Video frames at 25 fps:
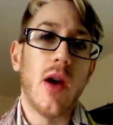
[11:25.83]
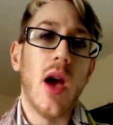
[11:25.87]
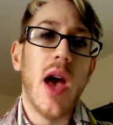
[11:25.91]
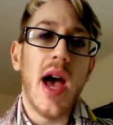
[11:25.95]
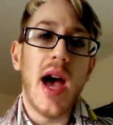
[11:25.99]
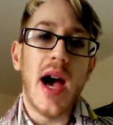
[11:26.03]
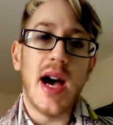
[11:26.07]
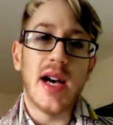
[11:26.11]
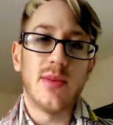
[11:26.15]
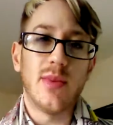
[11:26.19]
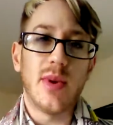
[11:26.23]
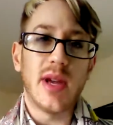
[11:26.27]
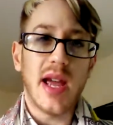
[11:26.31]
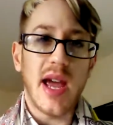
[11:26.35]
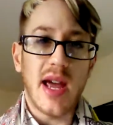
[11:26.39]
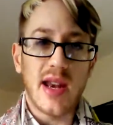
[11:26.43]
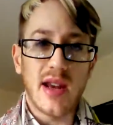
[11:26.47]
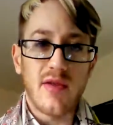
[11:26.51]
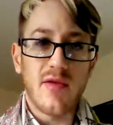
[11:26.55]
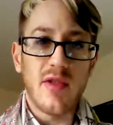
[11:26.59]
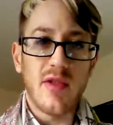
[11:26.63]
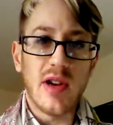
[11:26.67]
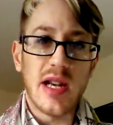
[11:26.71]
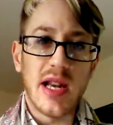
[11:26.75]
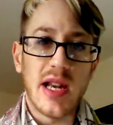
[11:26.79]
as we're getting
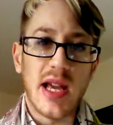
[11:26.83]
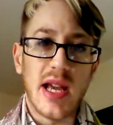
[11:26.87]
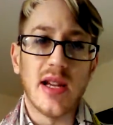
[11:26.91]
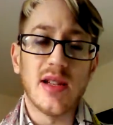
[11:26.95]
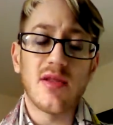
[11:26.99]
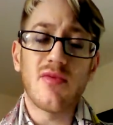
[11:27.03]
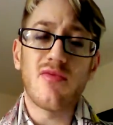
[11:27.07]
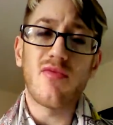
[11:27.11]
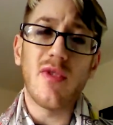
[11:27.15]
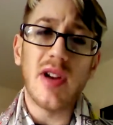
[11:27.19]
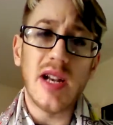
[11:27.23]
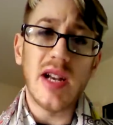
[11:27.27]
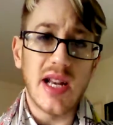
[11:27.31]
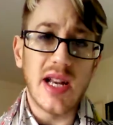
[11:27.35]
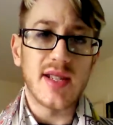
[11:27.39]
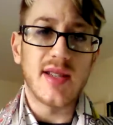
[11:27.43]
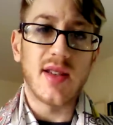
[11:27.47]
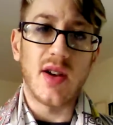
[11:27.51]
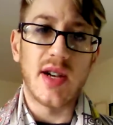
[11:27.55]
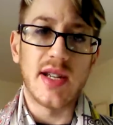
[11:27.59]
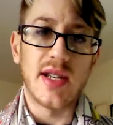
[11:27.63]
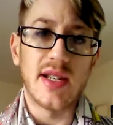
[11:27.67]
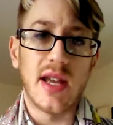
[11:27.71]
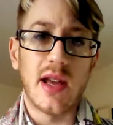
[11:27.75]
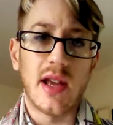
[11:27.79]
ready. It's really
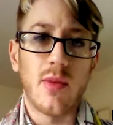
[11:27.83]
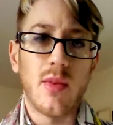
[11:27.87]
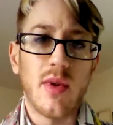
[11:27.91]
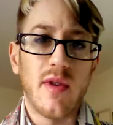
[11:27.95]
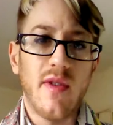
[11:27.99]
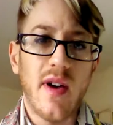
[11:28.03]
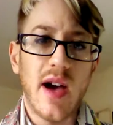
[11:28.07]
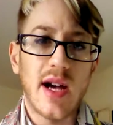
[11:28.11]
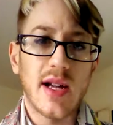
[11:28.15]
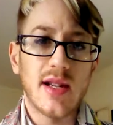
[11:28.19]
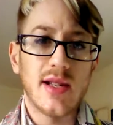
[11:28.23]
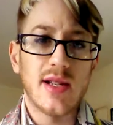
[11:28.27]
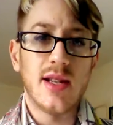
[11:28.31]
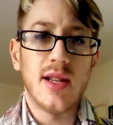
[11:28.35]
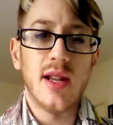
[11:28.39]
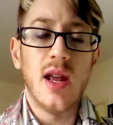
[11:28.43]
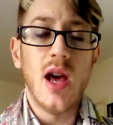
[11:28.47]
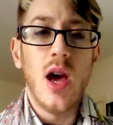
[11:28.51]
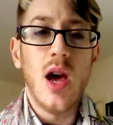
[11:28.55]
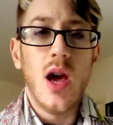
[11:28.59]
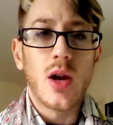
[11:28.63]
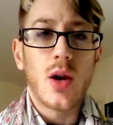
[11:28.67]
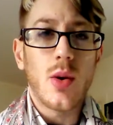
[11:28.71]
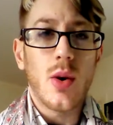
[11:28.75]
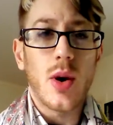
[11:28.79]
exciting. We've had
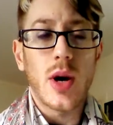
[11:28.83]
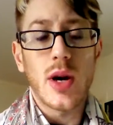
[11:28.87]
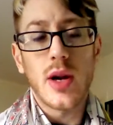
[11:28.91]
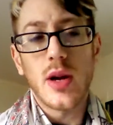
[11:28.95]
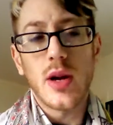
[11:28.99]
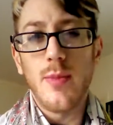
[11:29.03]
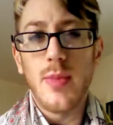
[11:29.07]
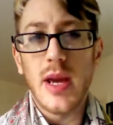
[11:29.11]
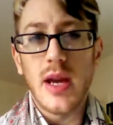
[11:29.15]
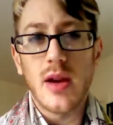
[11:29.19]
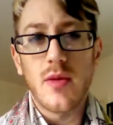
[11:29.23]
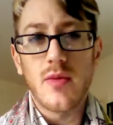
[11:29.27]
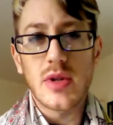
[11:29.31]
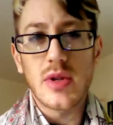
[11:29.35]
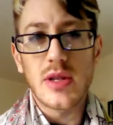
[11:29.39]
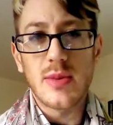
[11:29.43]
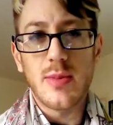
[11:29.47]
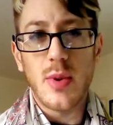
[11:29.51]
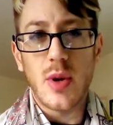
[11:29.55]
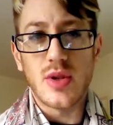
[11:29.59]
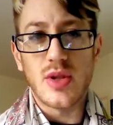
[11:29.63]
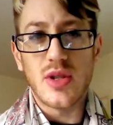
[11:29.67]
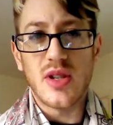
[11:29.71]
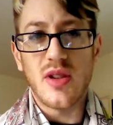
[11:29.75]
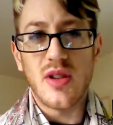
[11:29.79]
quite a big
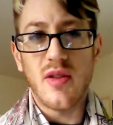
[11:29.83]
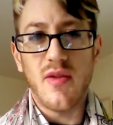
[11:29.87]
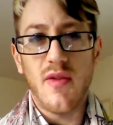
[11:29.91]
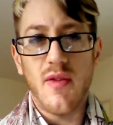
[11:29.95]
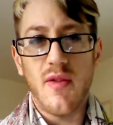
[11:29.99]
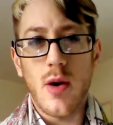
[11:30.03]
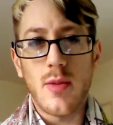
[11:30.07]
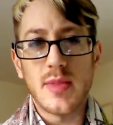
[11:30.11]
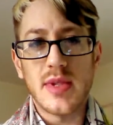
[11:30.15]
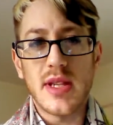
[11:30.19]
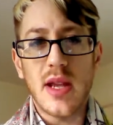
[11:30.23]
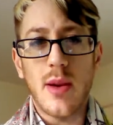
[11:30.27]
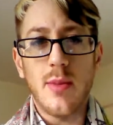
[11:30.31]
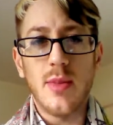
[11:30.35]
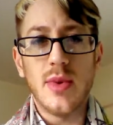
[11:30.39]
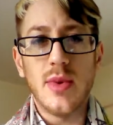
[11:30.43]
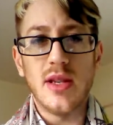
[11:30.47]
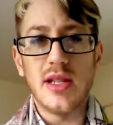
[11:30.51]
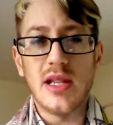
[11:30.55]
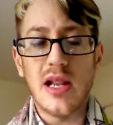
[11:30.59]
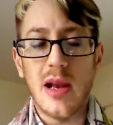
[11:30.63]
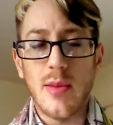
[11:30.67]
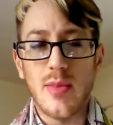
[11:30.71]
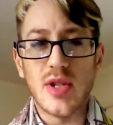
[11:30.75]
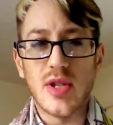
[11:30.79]
response from some of the
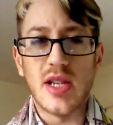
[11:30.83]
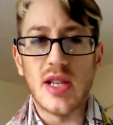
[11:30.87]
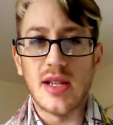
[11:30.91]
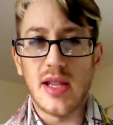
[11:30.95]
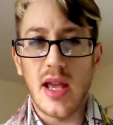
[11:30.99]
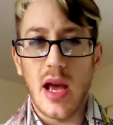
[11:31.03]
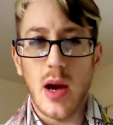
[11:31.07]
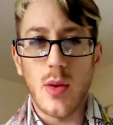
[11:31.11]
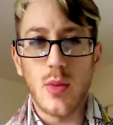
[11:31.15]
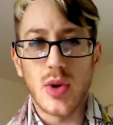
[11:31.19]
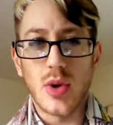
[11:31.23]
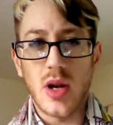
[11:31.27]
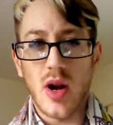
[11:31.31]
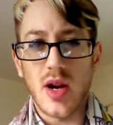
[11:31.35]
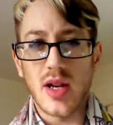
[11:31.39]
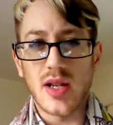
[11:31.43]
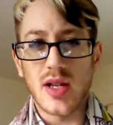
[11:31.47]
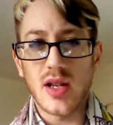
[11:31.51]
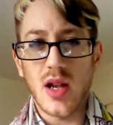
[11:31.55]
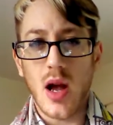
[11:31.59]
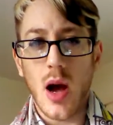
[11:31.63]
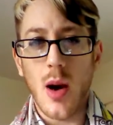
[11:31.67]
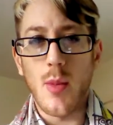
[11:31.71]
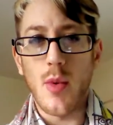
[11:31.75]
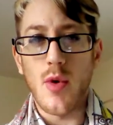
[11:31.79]
celebrities that would like to
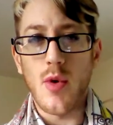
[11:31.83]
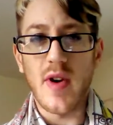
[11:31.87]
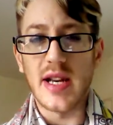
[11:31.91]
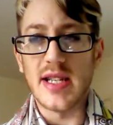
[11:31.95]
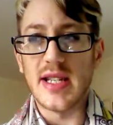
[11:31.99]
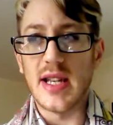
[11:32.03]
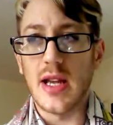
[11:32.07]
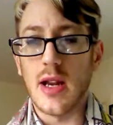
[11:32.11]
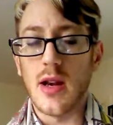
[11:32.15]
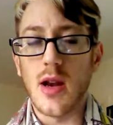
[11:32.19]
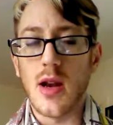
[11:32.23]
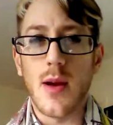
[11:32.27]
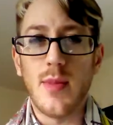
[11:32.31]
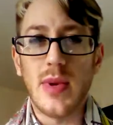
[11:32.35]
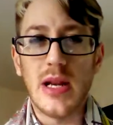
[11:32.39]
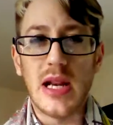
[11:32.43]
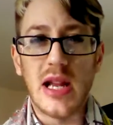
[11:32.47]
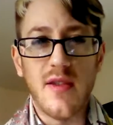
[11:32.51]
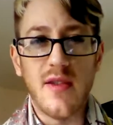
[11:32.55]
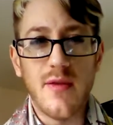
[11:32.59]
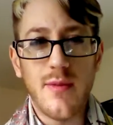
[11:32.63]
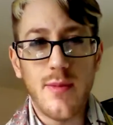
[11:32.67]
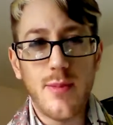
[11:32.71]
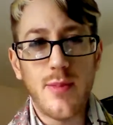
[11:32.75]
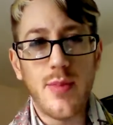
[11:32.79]
come already, and I
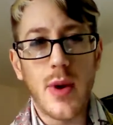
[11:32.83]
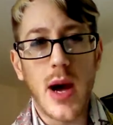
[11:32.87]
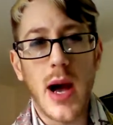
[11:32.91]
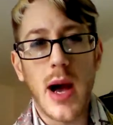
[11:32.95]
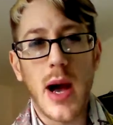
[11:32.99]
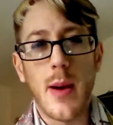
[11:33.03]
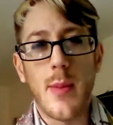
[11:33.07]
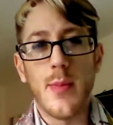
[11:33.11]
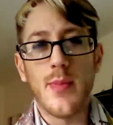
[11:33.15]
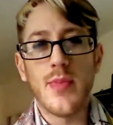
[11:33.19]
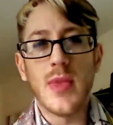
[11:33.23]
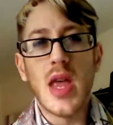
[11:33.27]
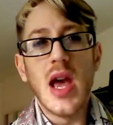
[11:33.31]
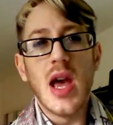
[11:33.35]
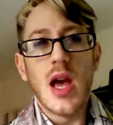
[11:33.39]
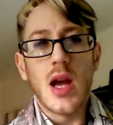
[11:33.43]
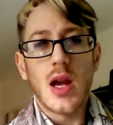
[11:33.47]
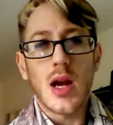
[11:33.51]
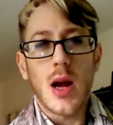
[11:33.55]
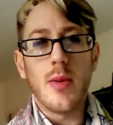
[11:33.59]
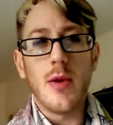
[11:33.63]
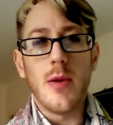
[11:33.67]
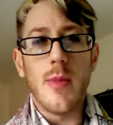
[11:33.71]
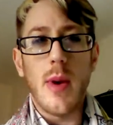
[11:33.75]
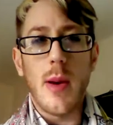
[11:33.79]
believe a
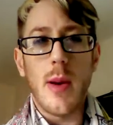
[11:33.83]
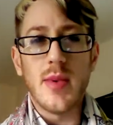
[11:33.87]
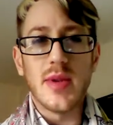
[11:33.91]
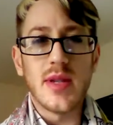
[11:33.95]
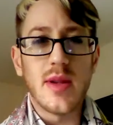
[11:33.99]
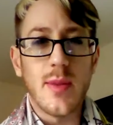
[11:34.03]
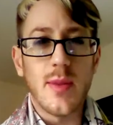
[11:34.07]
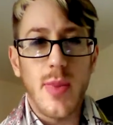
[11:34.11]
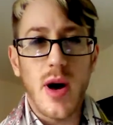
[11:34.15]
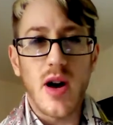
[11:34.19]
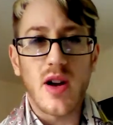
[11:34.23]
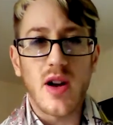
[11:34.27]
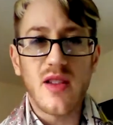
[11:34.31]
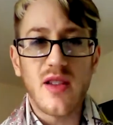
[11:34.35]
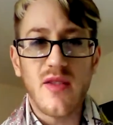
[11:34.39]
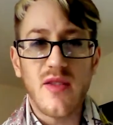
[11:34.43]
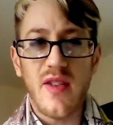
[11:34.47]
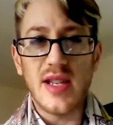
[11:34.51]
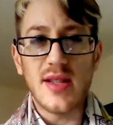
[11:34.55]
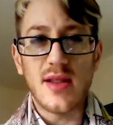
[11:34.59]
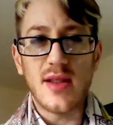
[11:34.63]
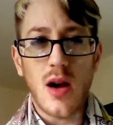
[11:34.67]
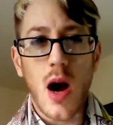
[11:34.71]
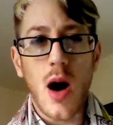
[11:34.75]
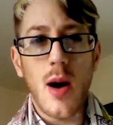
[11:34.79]
couple of members of Bucks Fizz
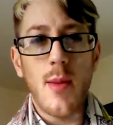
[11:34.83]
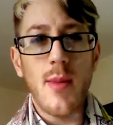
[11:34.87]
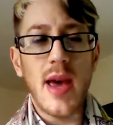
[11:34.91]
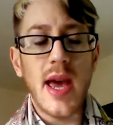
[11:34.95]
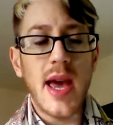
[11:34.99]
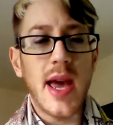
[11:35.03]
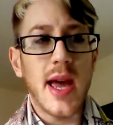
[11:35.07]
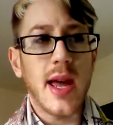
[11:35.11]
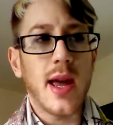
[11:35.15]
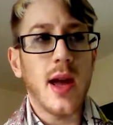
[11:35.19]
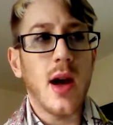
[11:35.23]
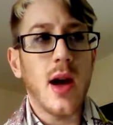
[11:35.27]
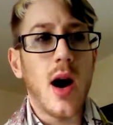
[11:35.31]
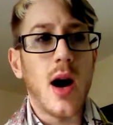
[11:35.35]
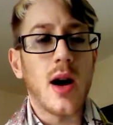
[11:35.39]
are coming.